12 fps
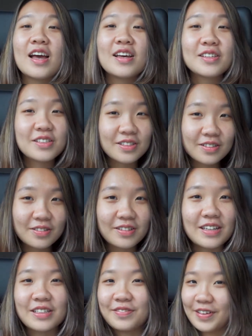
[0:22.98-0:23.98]
so
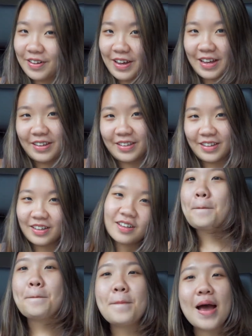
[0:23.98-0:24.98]
is video editing.
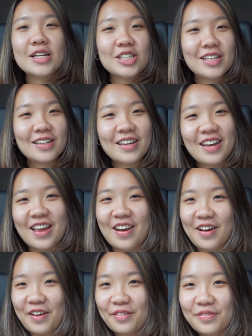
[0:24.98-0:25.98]
Magically
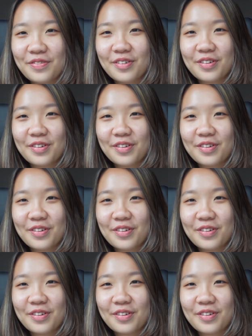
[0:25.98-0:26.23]
enough,